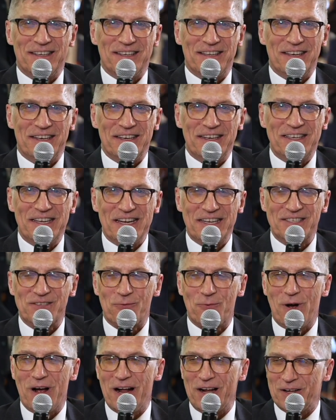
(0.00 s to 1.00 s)
it takes a
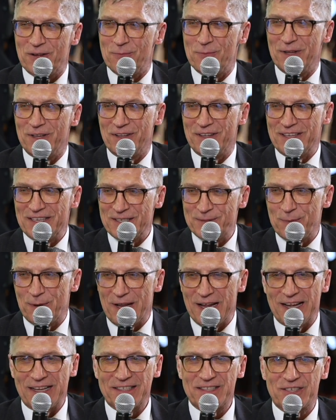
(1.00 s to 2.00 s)
while to build these
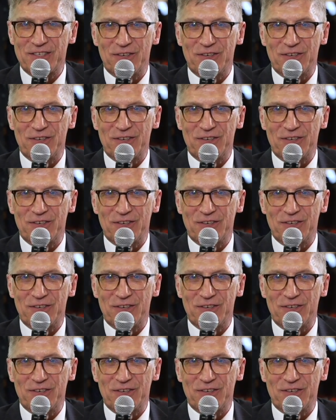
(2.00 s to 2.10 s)
plants.